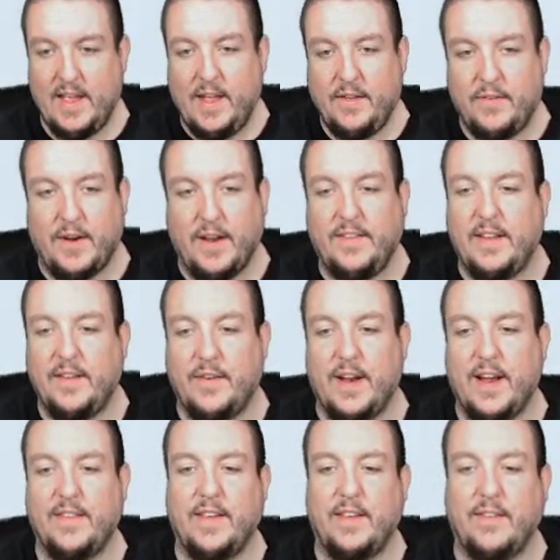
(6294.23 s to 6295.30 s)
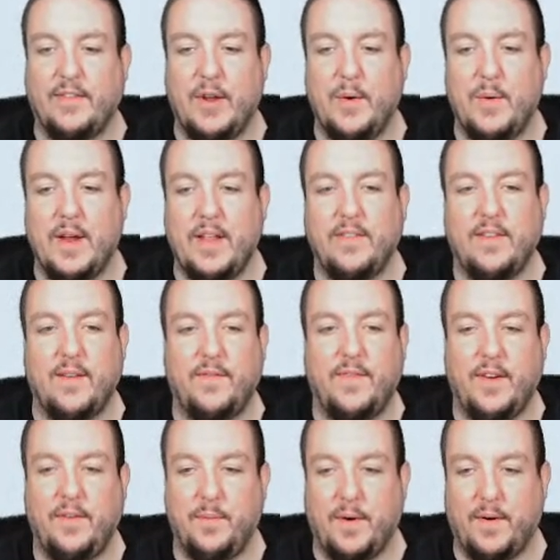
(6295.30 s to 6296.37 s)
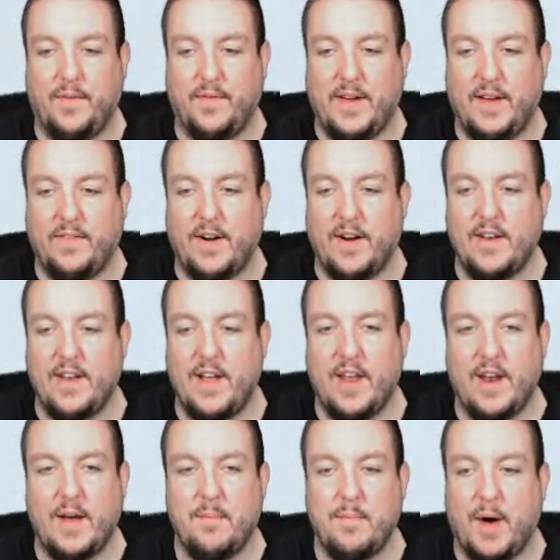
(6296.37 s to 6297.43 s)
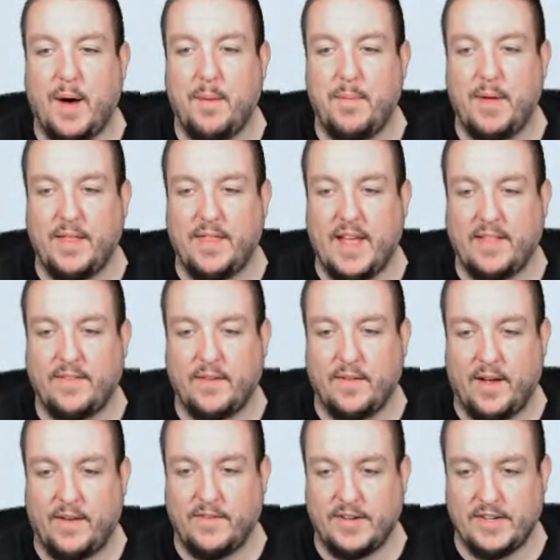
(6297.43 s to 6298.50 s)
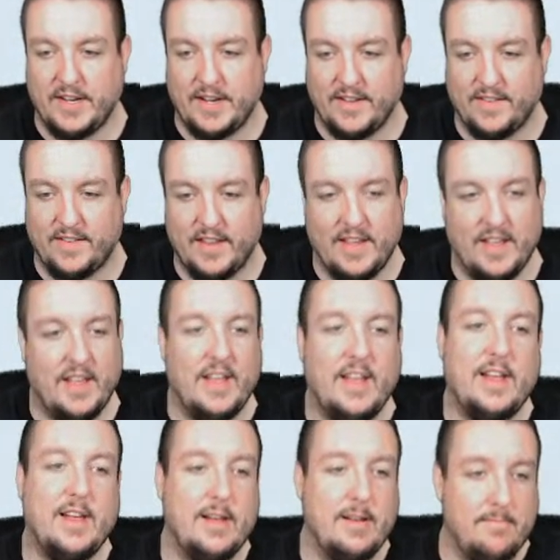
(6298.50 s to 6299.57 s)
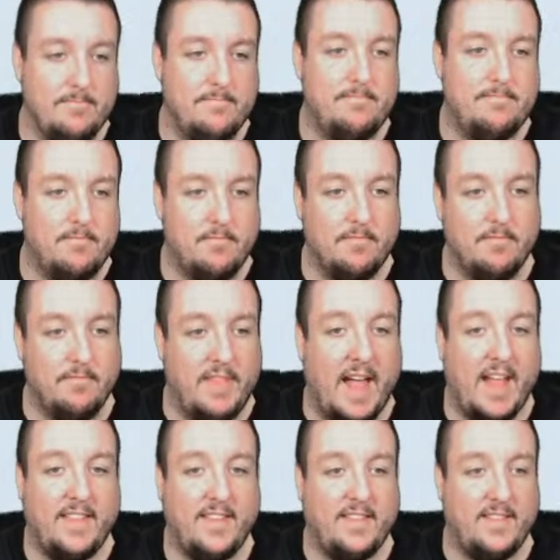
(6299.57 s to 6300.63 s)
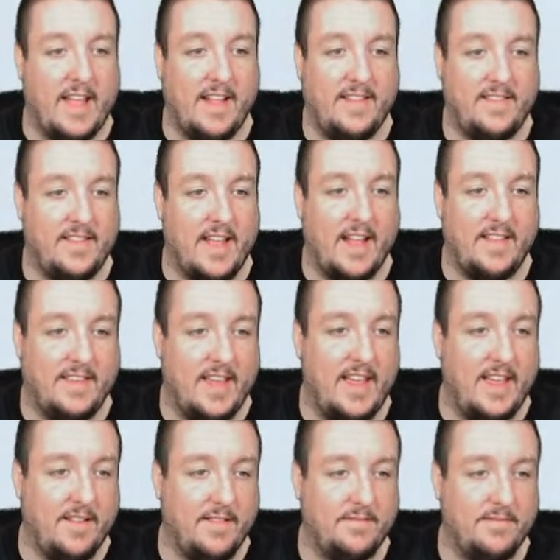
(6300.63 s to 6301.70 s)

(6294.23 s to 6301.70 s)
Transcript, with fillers: Tracy Trance has two wins on Fishbowl Fever, none on Ball Pit. That's Claw Machines. That's that's that's it.